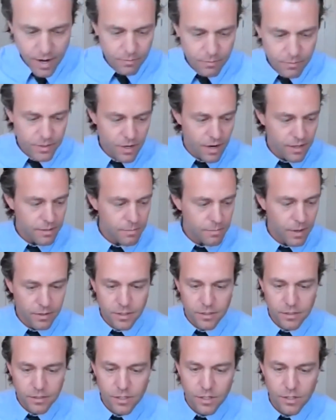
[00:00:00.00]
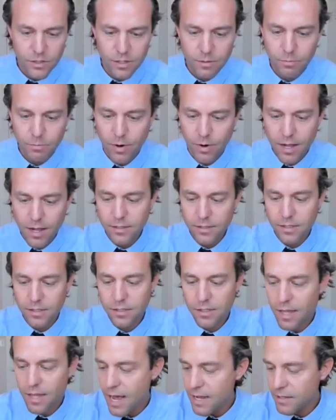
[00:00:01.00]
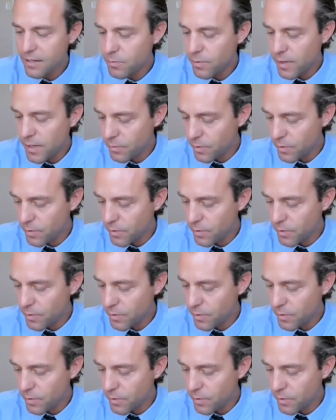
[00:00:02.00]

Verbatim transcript: And we talked about decision paralysis last week.